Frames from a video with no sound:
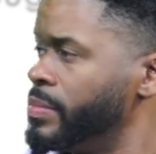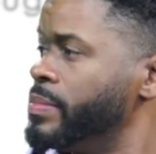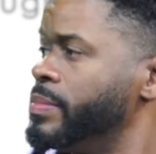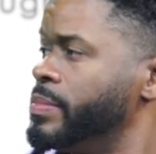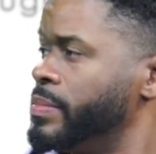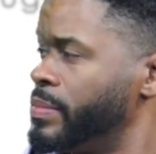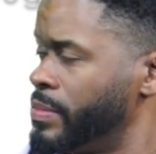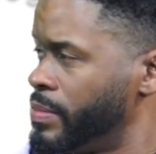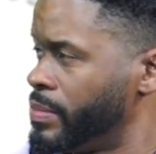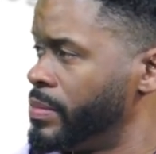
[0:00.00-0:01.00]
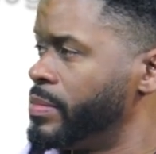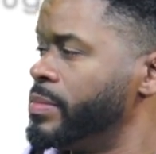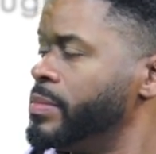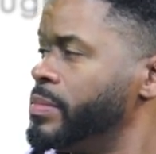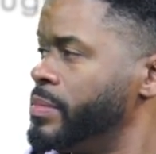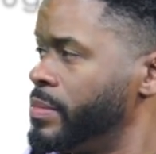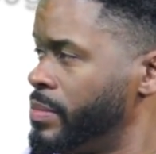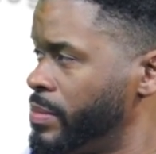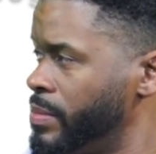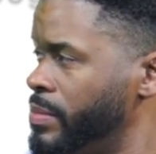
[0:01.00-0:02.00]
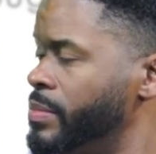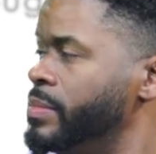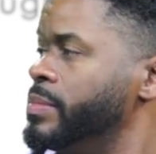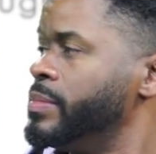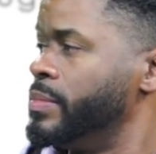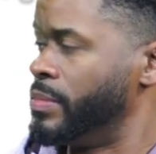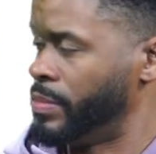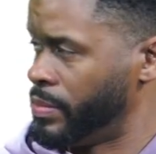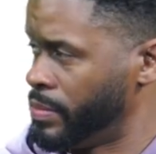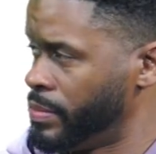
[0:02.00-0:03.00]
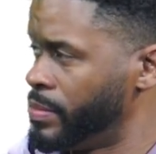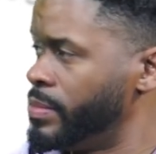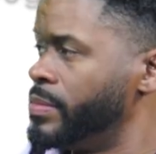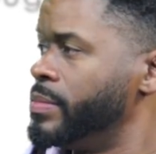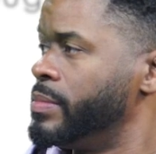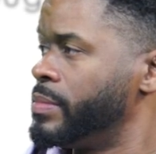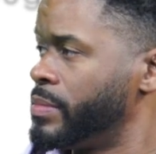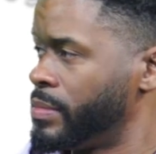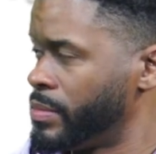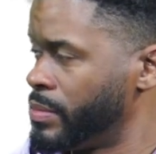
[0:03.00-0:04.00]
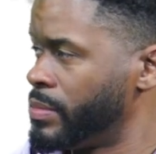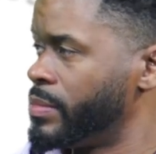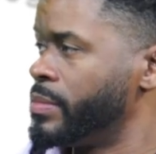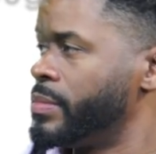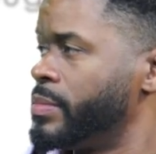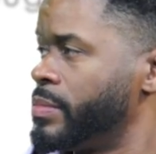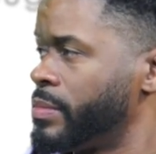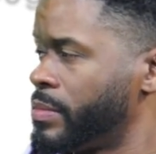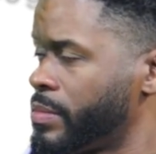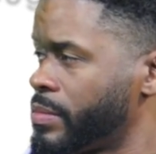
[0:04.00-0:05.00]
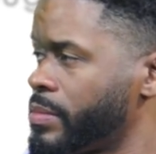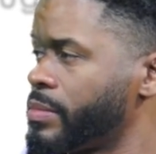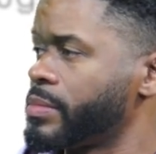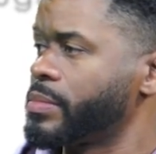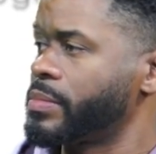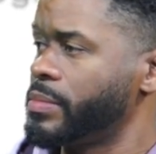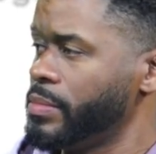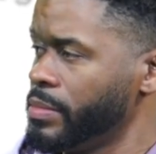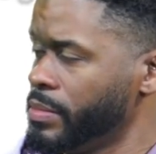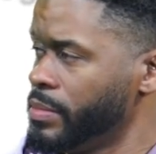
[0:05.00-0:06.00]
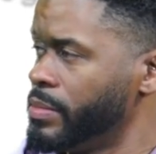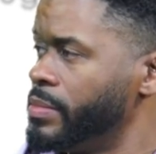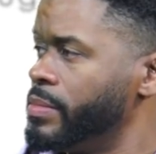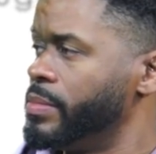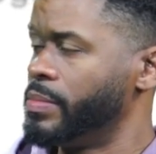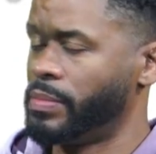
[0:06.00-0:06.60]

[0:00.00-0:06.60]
No words are spoken by the person on screen.